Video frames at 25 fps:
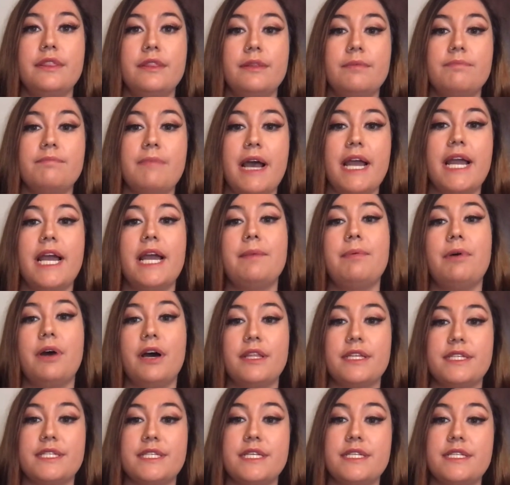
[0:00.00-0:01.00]
My
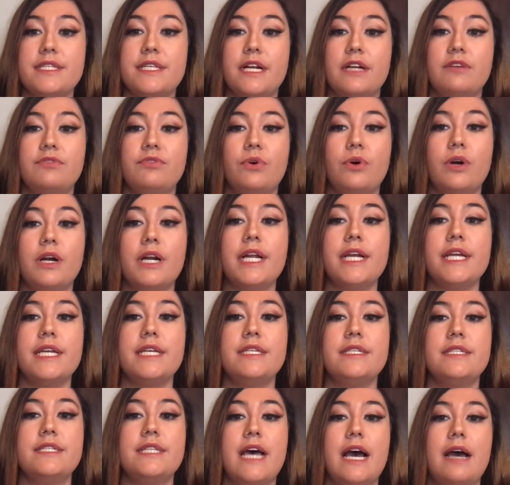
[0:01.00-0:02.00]
hypothesis, therefore,
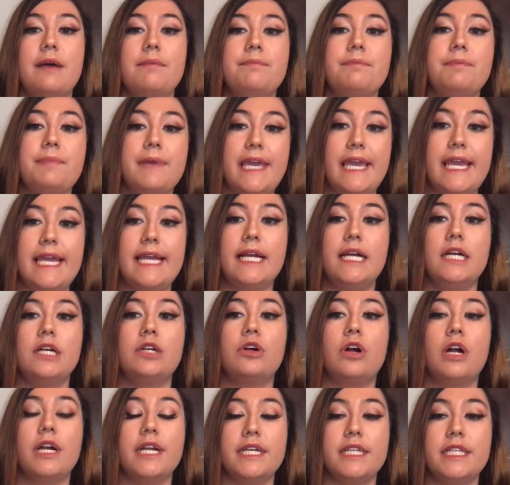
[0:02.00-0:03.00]
is that being
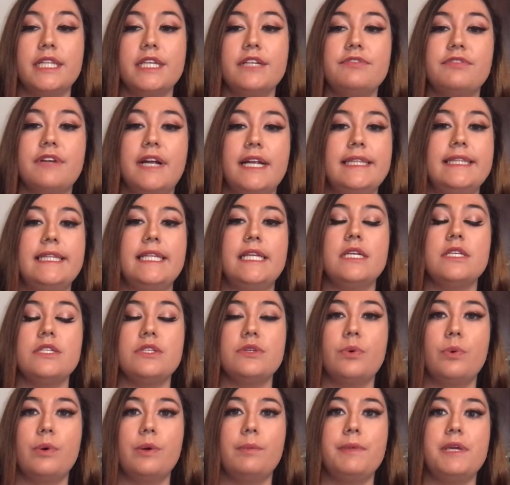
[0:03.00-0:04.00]
chronically friendless
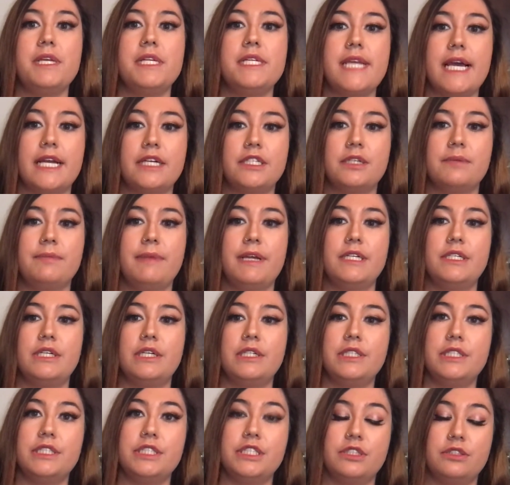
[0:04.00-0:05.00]
will be detrimental
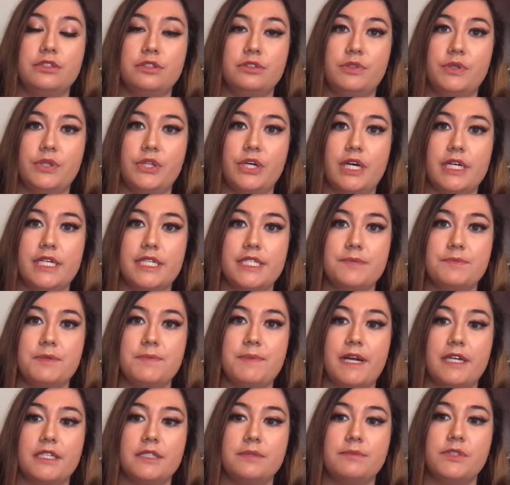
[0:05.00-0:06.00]
to children with autism
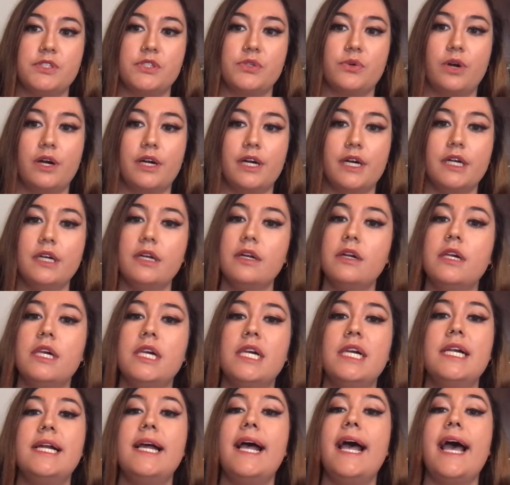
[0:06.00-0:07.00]
spectrum disorder,
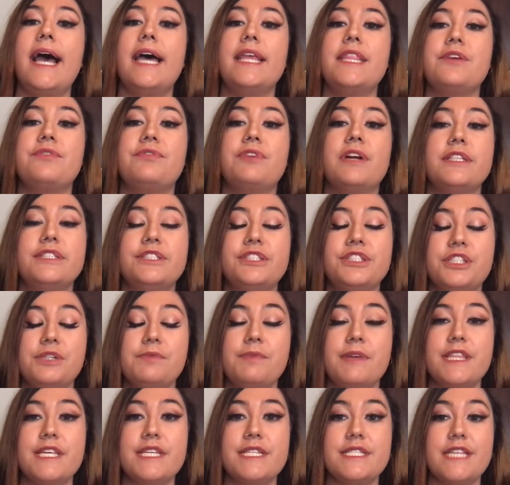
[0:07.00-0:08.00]
and that friends should
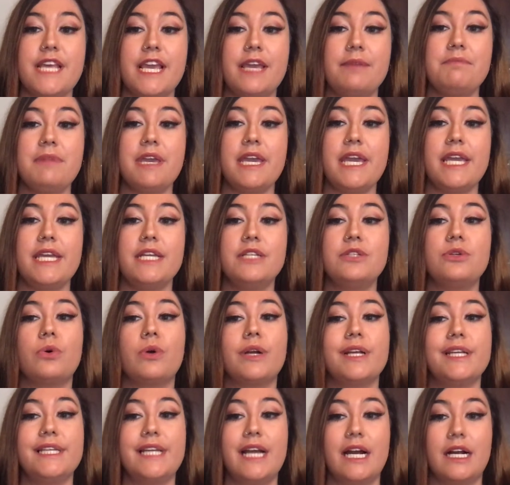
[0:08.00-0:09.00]
be the same age or
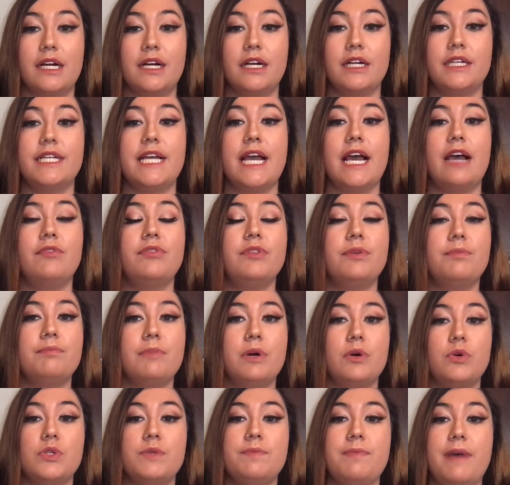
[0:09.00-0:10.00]
younger to have the
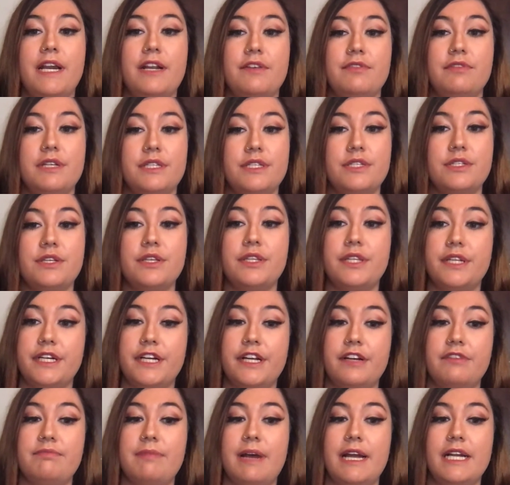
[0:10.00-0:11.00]
most benefits to theory
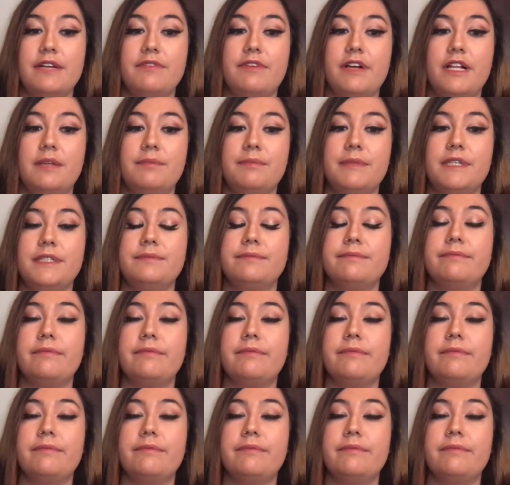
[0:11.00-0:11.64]
of mind development.